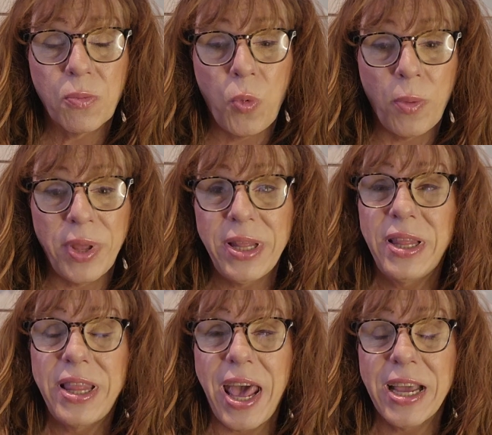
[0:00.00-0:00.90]

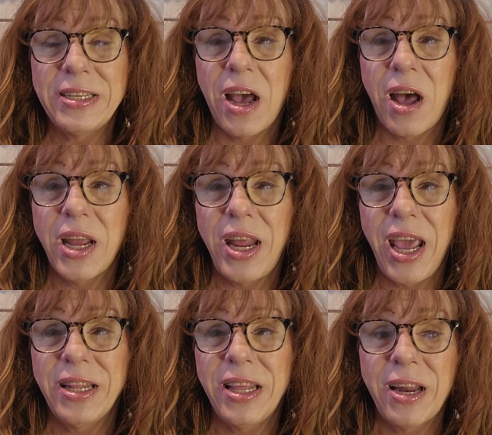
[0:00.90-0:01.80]
woman that had died,
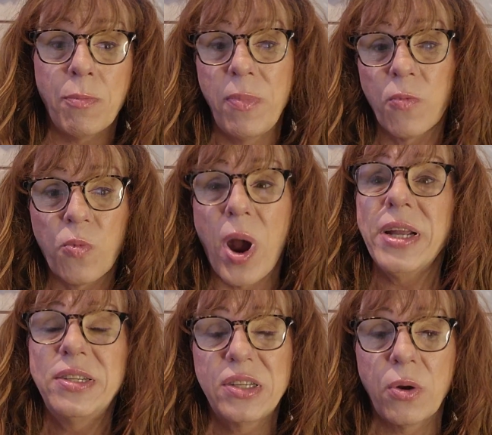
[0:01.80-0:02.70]
and then I'm
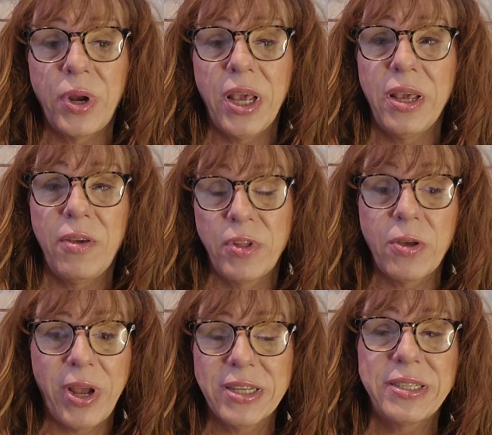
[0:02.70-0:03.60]
rhinestoning, even
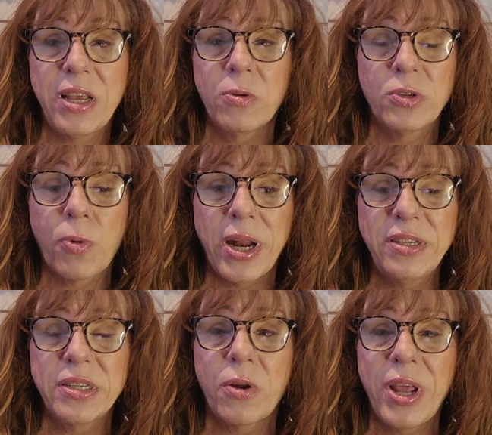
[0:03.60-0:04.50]
though it has sequins
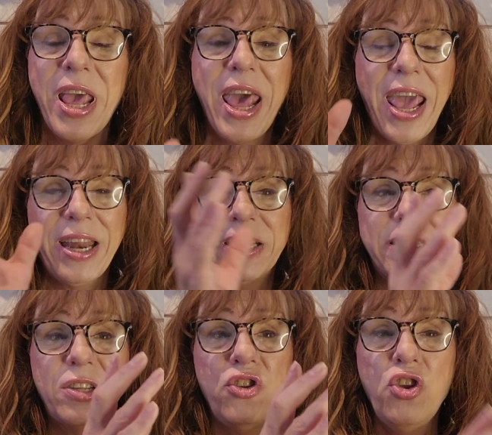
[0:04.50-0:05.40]
rhinestoning, and
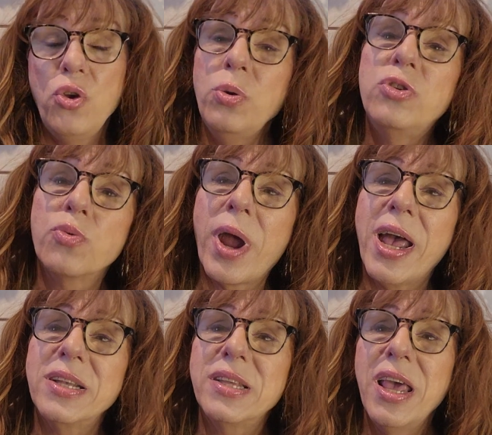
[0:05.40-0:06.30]
it's nude
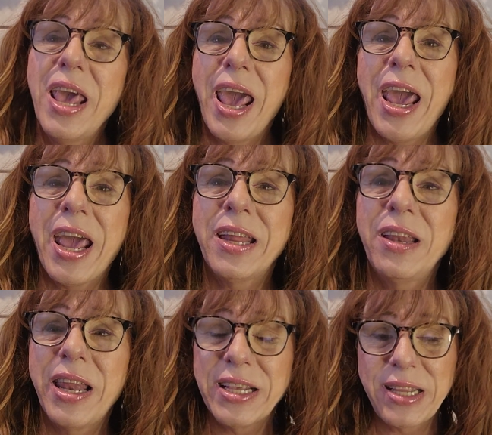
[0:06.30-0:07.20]
dress, and
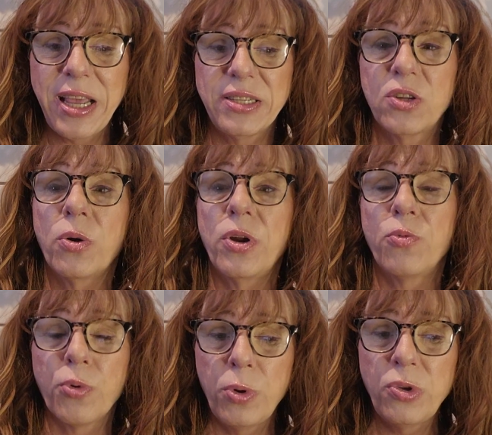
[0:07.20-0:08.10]
Leslie had started
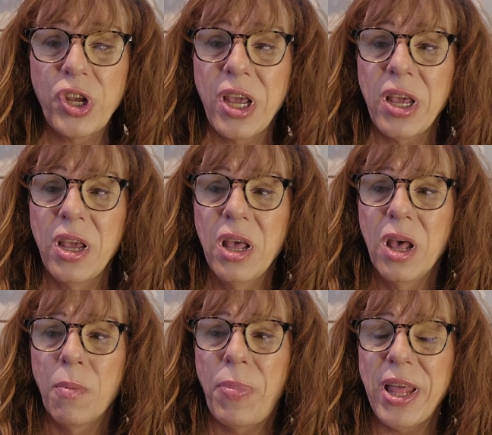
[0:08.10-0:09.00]
rouging,
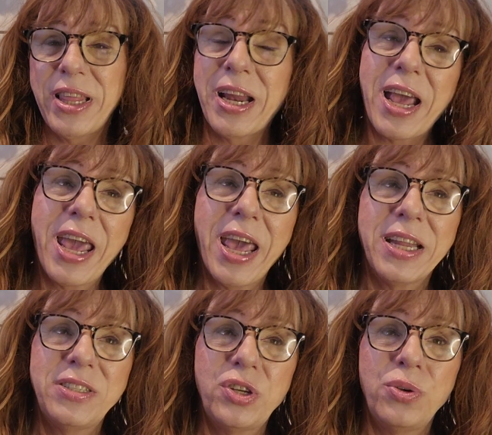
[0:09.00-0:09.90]
but then I
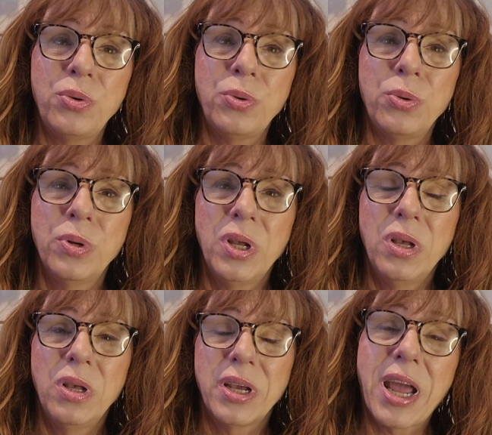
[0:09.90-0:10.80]
had to
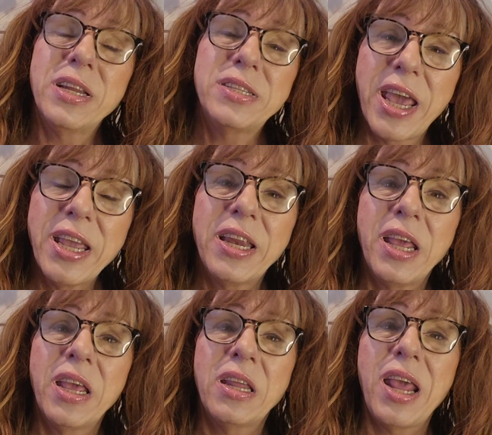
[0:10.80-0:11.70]
kind of take it
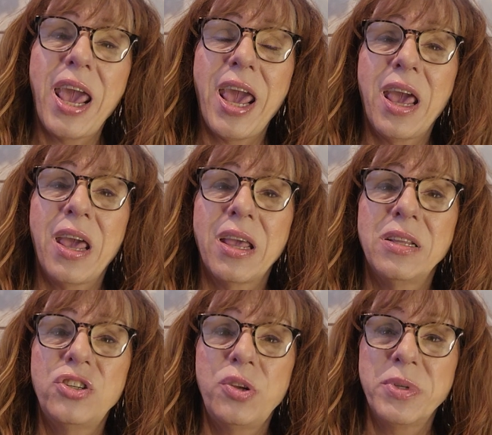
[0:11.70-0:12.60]
in,
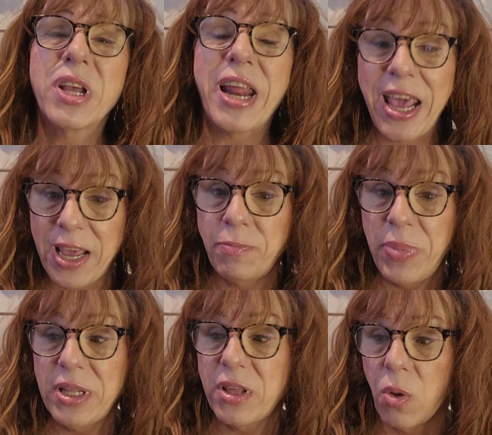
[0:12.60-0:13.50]
and she was going to hand
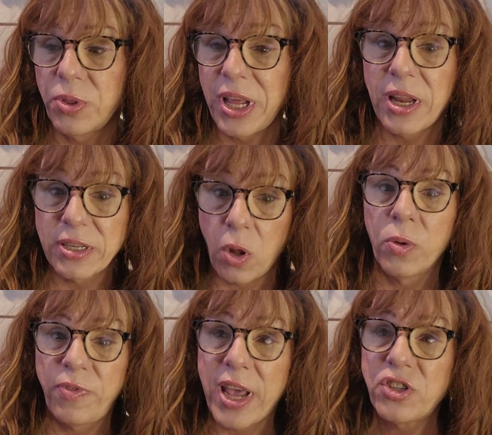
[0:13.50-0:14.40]
bead the whole thing like the
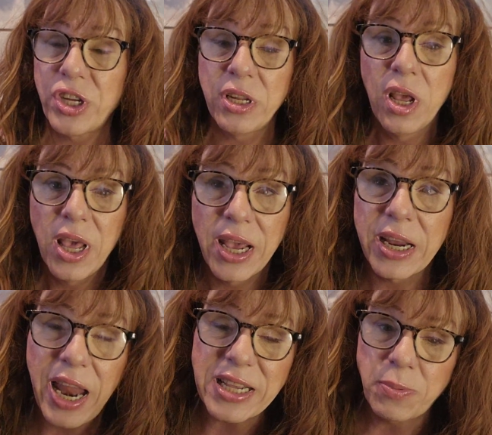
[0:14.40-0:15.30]
old-fashioned
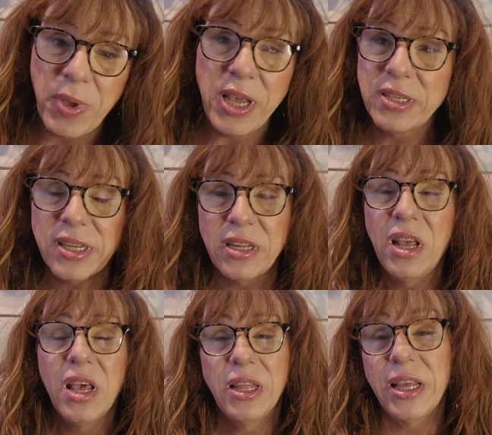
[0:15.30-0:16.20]
glass beads, and
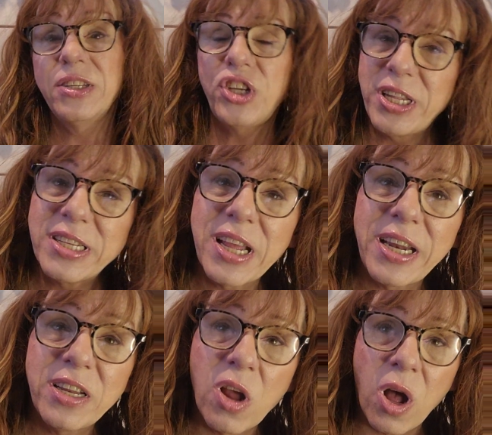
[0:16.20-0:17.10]
then she
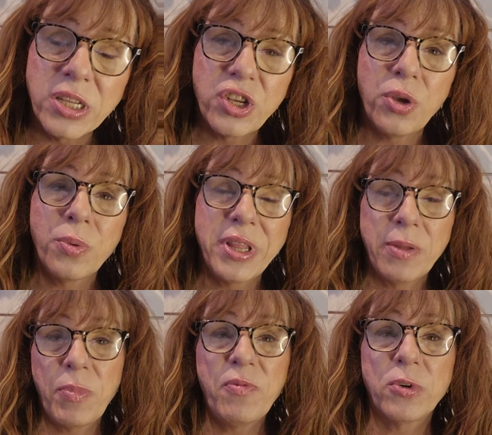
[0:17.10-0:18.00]
decided not to, and
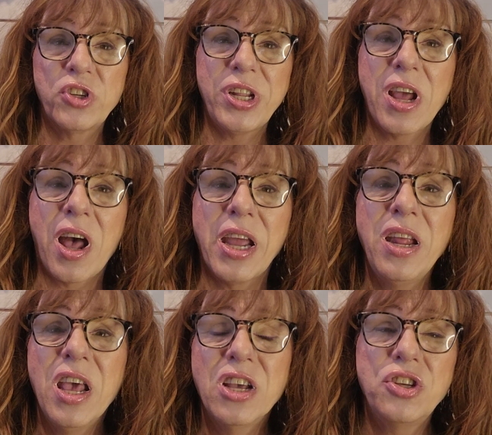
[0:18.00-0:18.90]
then before she died,
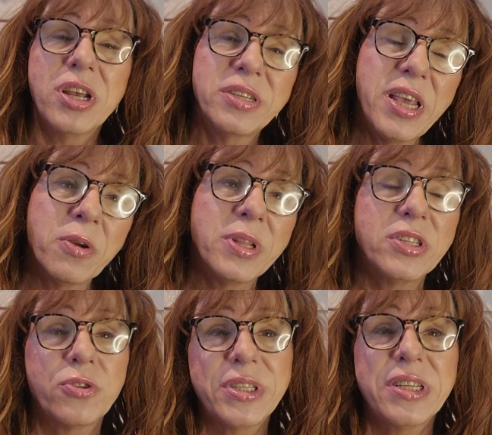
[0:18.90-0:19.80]
she goes, here,
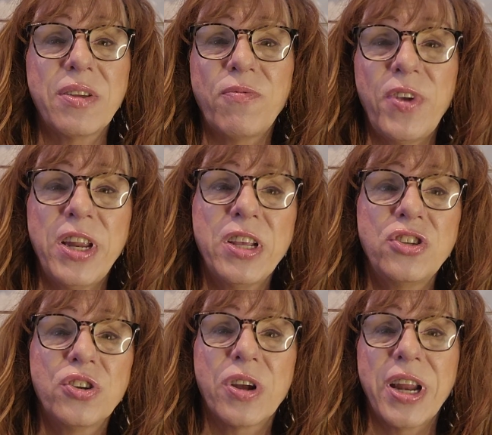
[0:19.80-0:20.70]
this dress isn't
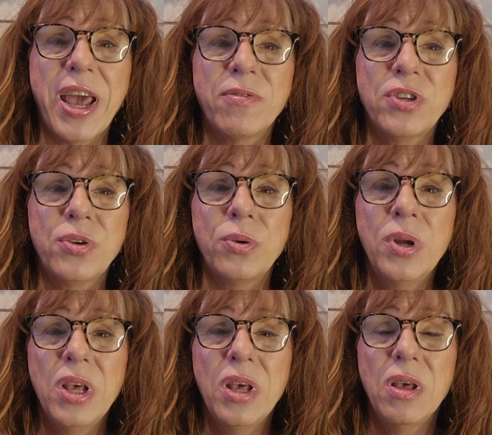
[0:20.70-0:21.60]
finished, you're going to have to
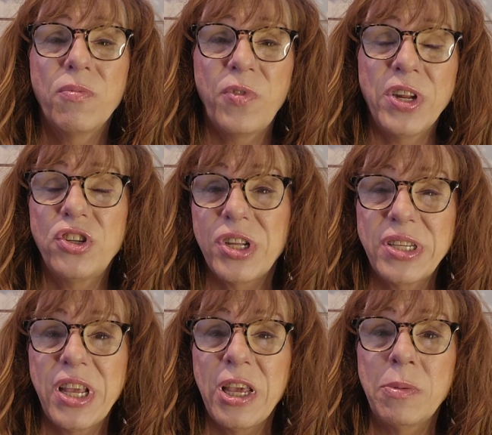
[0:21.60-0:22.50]
finish the
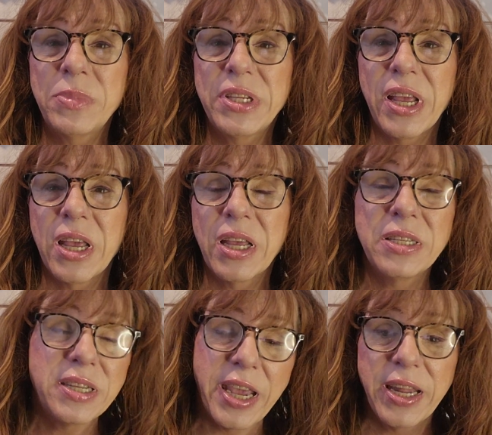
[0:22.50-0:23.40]
seams
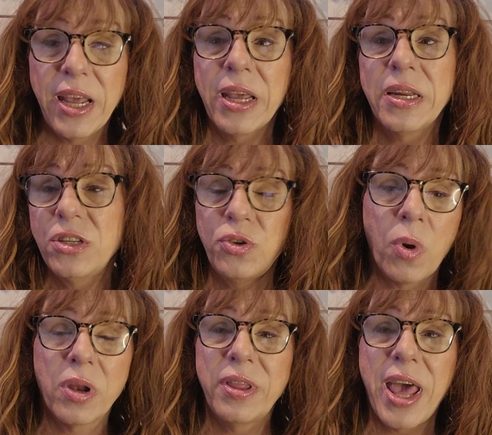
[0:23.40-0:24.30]
and take it in and do
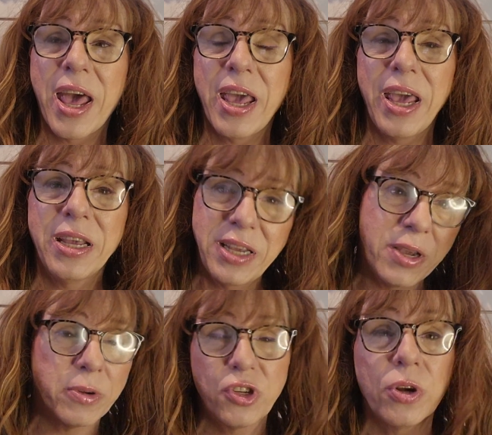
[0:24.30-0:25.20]
all of that, and
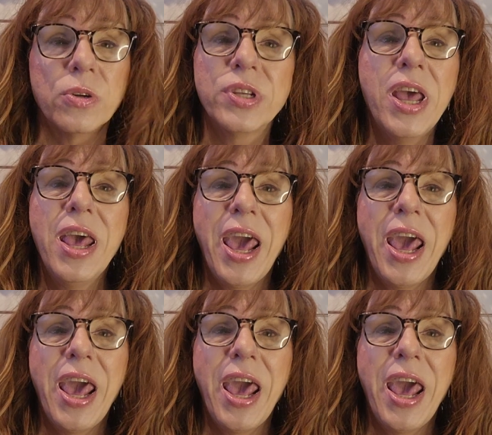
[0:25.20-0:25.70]
here it's yours.